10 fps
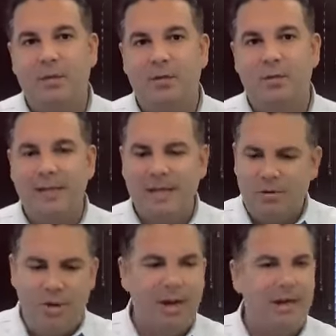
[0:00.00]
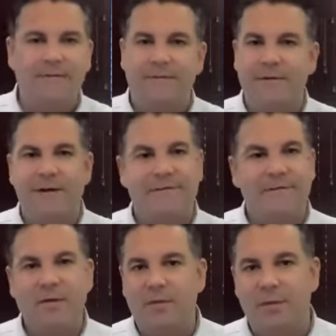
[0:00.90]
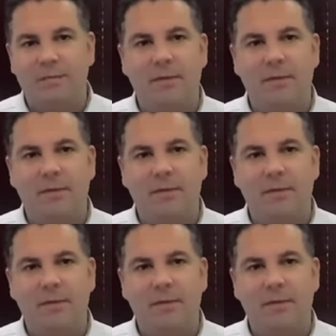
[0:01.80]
So make it creative, have fun with it,